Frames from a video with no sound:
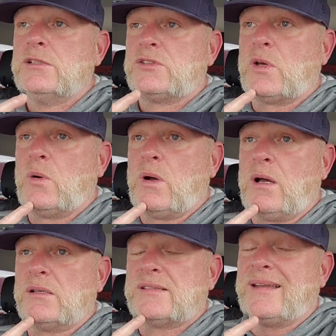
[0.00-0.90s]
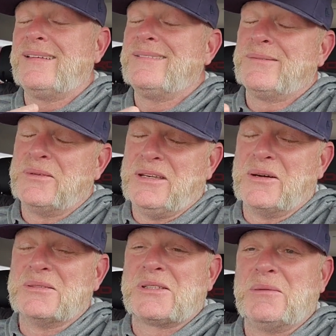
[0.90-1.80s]
So Senate, we
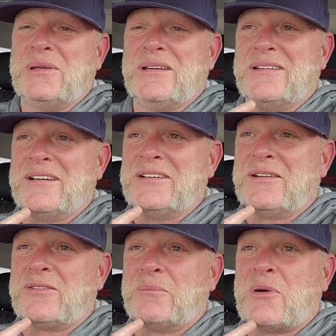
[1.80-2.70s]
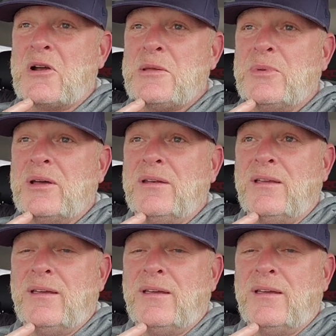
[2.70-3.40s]
know it's going to be a different party, but